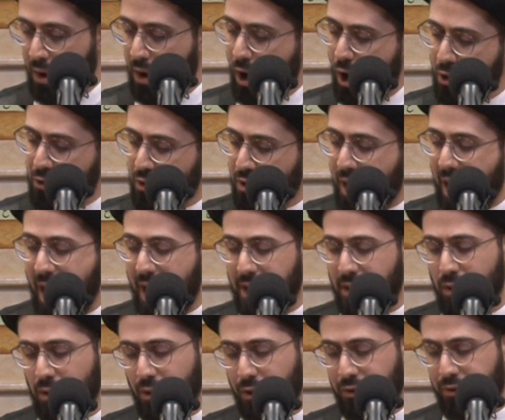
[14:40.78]
Other
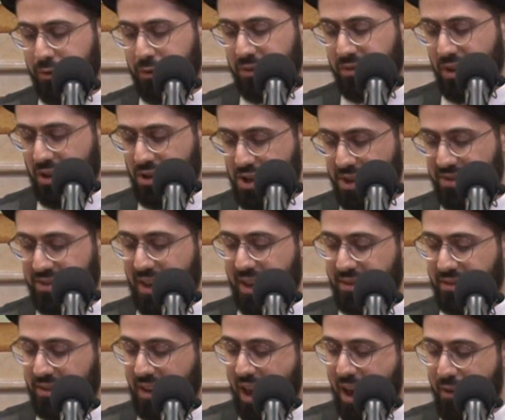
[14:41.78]
idols, such as
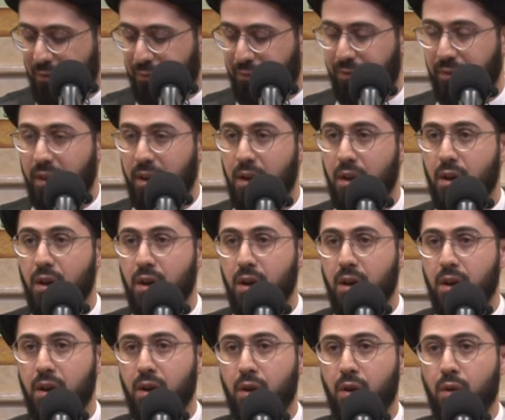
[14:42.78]
Asaf,
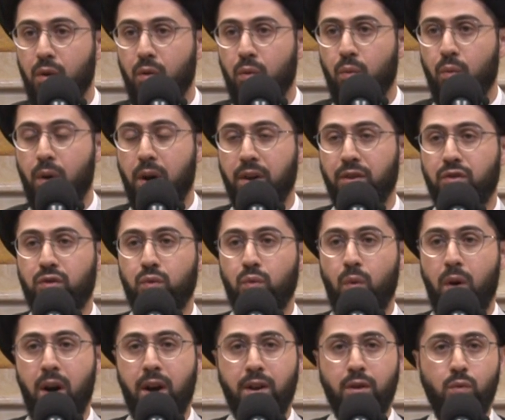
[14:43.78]
was
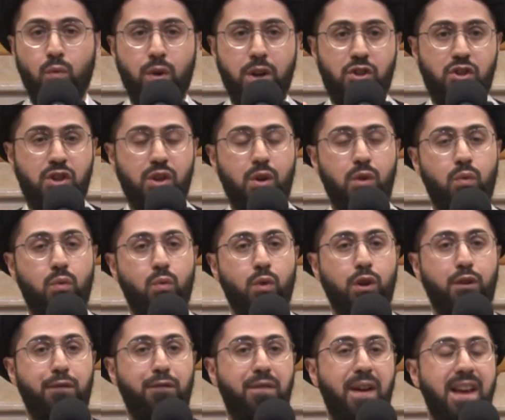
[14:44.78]
one which
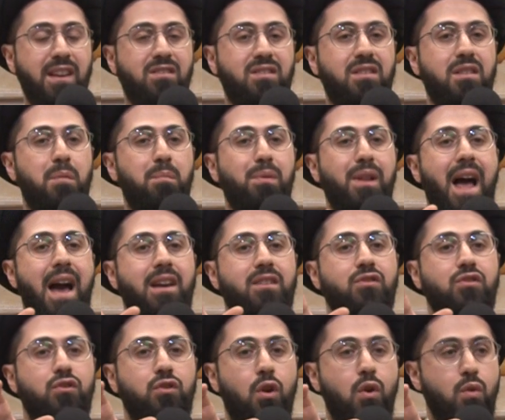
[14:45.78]
would face the black
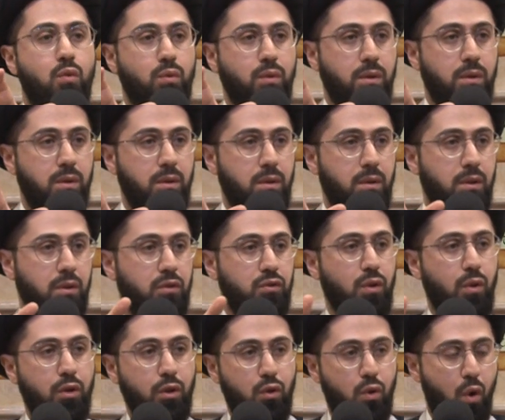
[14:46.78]
stone.
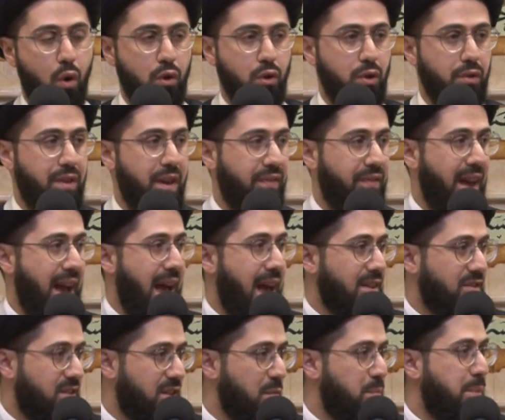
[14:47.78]
So the corner that
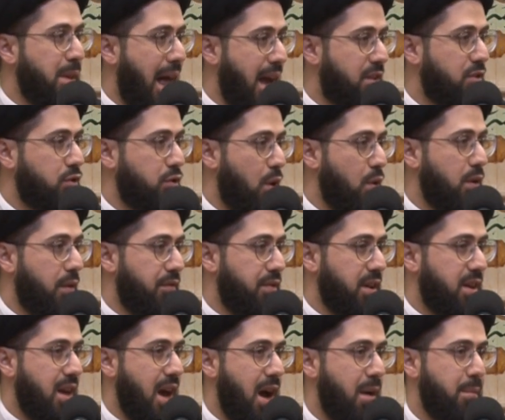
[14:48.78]
has the black stone of the
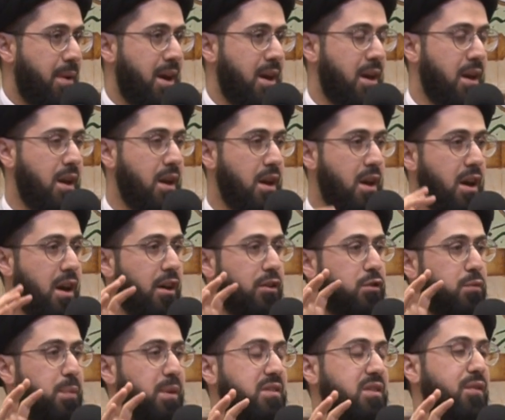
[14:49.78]
Kaaba, a
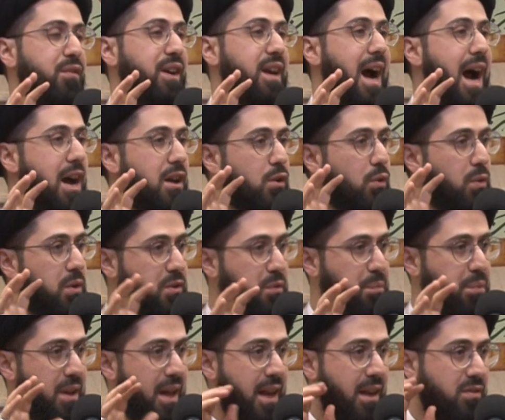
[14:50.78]
specific idol was
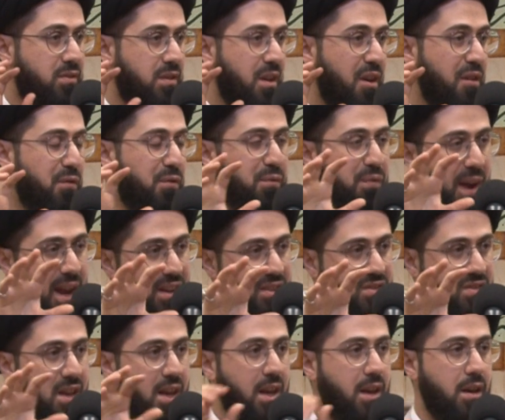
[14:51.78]
placed
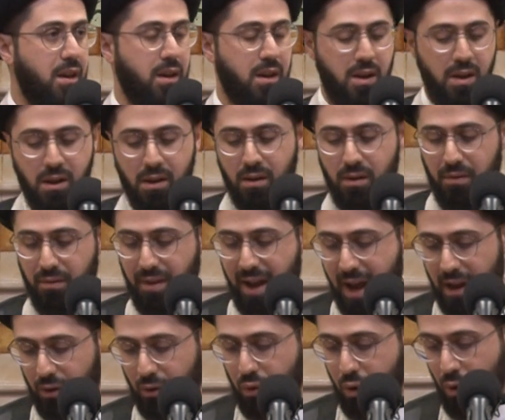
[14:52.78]
facing
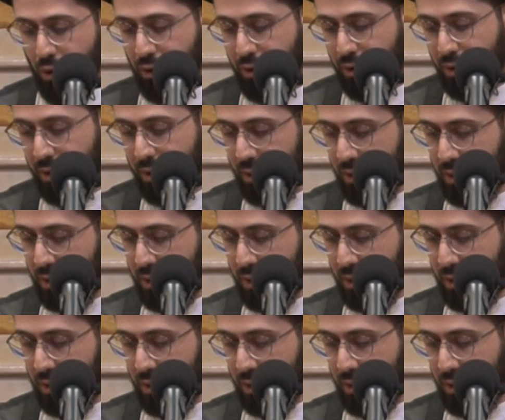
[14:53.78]
that corner.